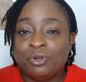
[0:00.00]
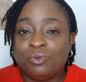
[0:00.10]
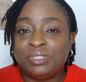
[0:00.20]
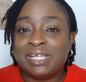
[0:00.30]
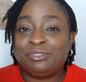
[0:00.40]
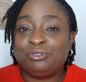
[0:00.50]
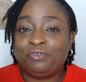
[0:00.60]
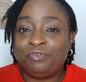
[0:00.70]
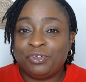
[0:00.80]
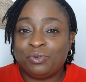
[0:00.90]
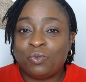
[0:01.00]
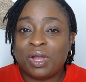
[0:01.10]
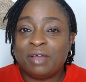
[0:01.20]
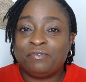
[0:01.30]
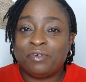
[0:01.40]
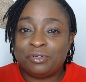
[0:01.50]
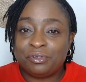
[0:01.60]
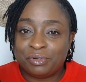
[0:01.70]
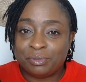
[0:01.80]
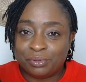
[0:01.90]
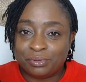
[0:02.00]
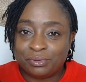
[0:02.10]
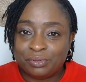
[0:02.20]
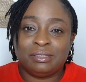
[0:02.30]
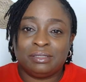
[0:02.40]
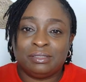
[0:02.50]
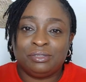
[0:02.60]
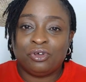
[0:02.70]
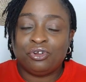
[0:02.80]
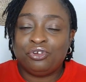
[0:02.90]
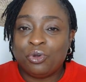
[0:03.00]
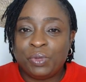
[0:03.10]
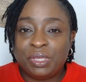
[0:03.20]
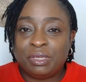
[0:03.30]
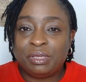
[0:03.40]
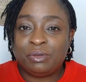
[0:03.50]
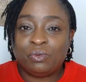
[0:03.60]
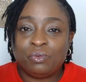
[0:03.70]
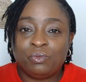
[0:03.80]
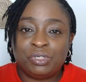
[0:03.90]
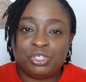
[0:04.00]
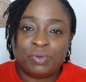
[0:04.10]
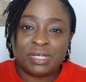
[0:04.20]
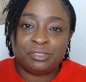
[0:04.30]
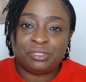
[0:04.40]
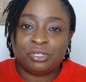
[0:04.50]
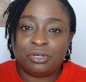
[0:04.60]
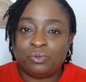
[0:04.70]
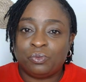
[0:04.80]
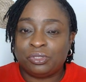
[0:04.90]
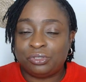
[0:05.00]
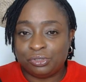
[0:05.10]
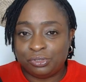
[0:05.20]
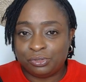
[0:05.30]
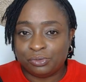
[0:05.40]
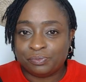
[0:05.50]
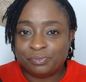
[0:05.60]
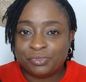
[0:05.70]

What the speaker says: we tend to feel quite vulnerable, not knowing which way to turn, what to do.